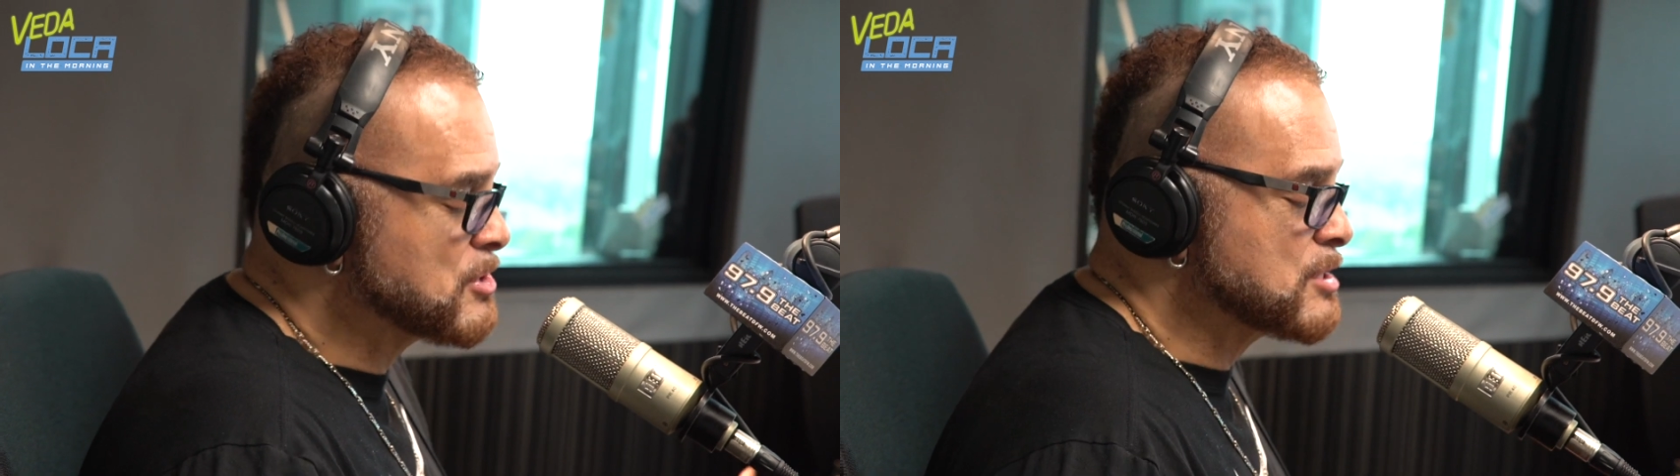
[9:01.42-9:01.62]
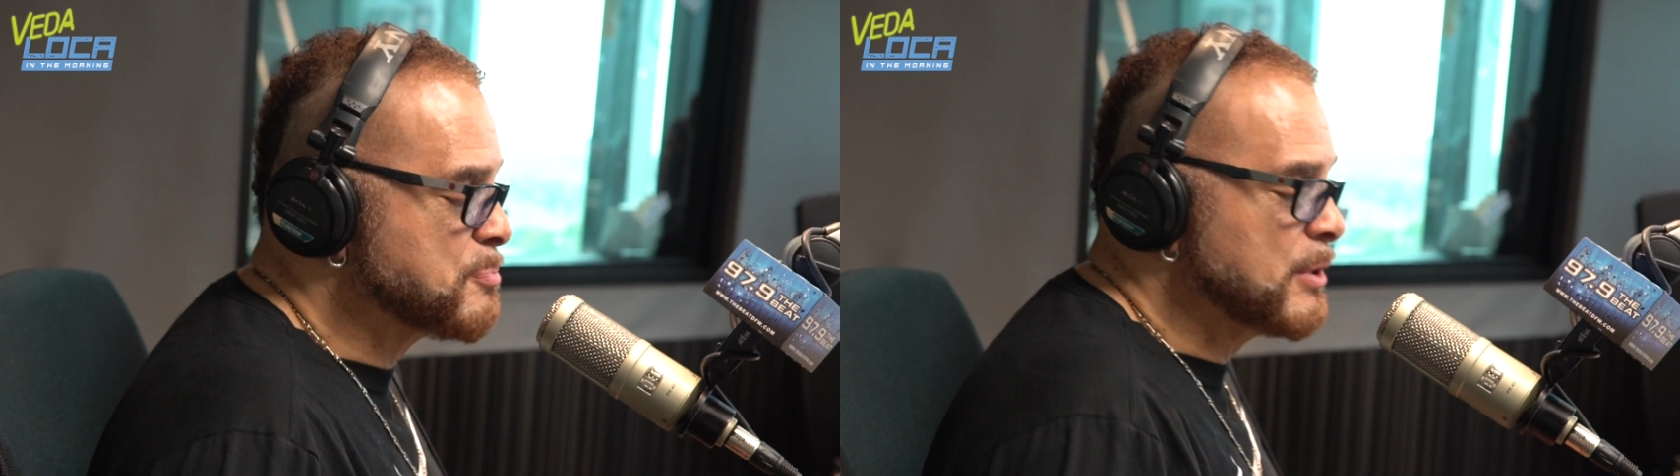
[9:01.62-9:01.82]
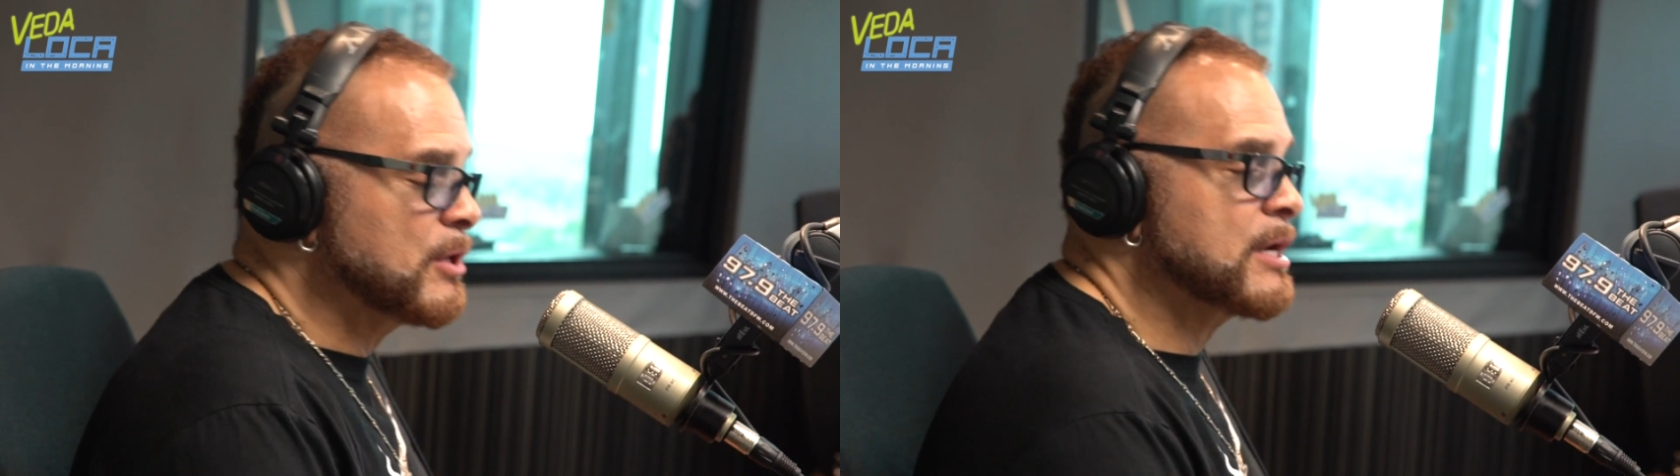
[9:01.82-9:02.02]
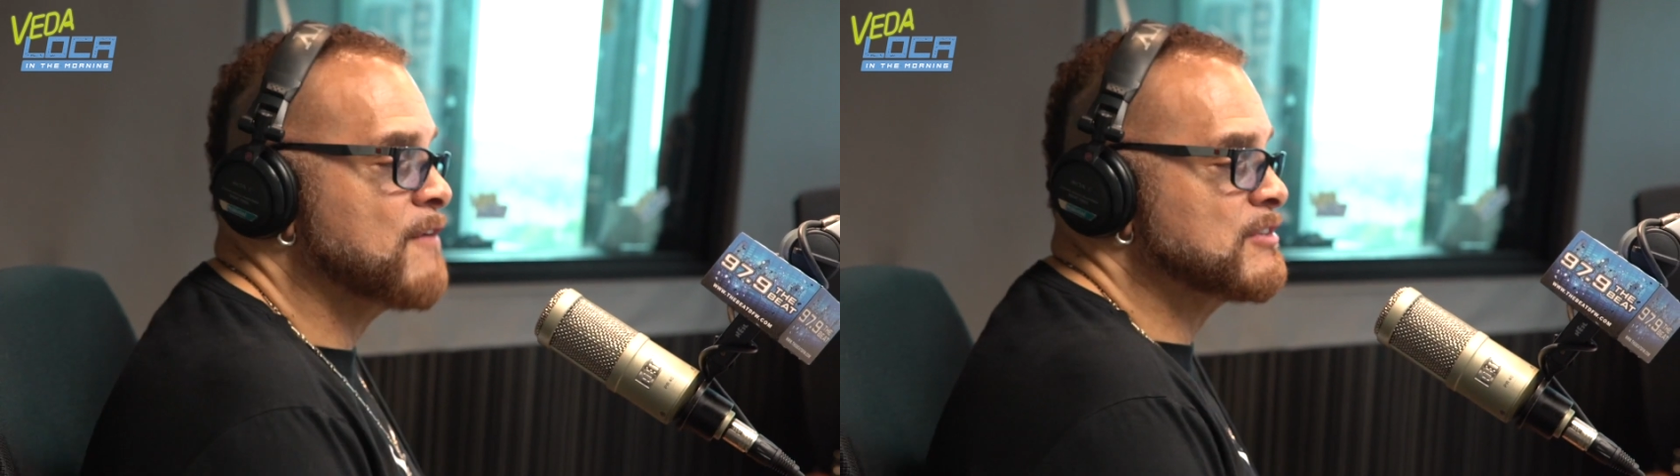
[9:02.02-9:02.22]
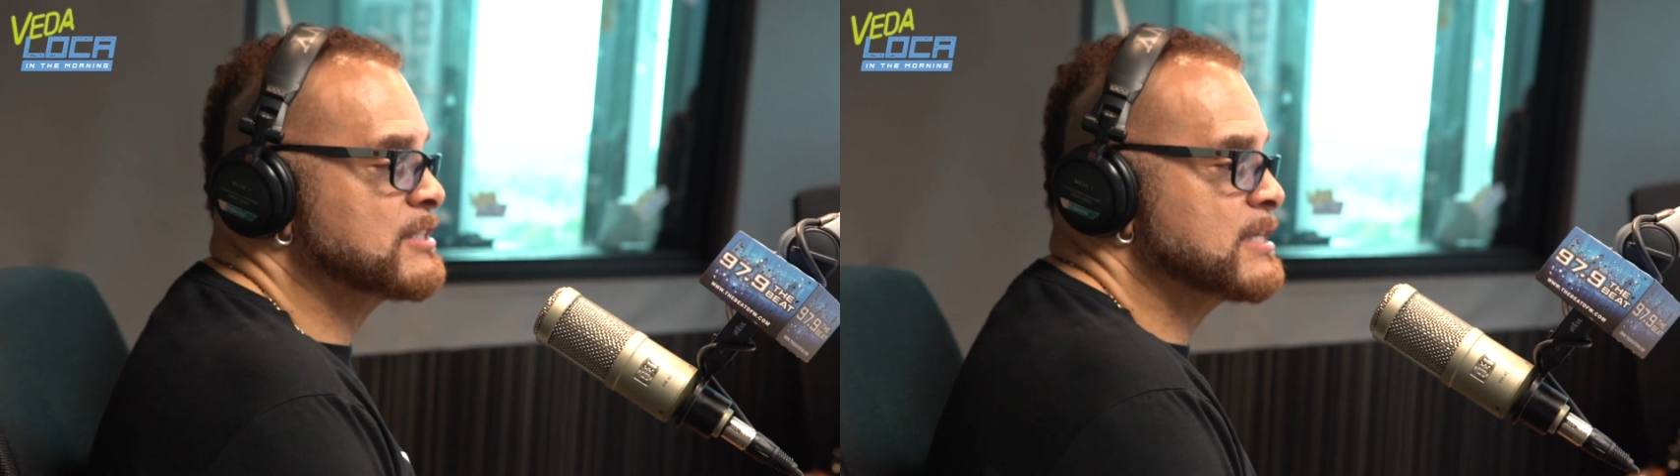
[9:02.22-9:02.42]
it's a pretty good
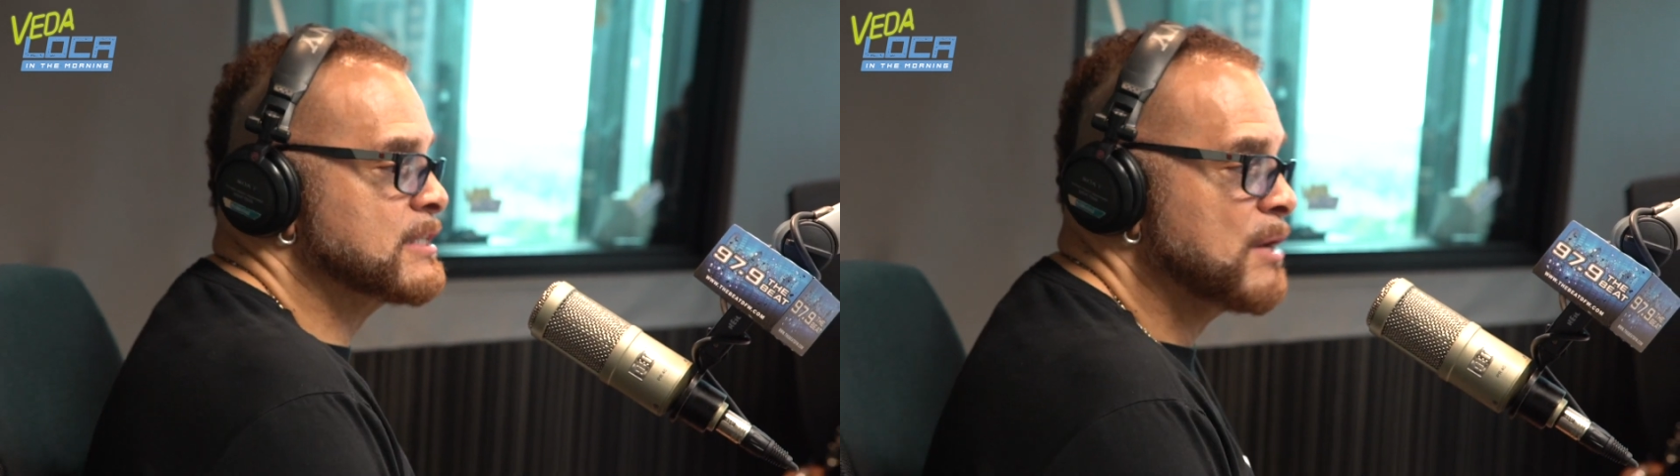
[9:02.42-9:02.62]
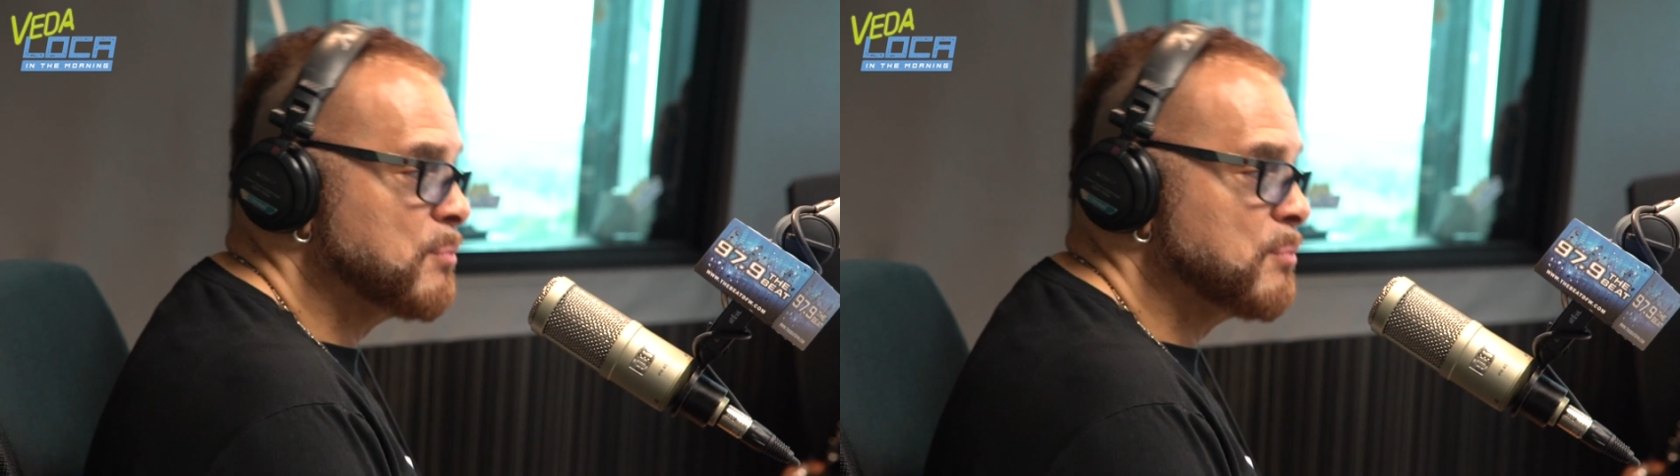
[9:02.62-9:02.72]
conversation.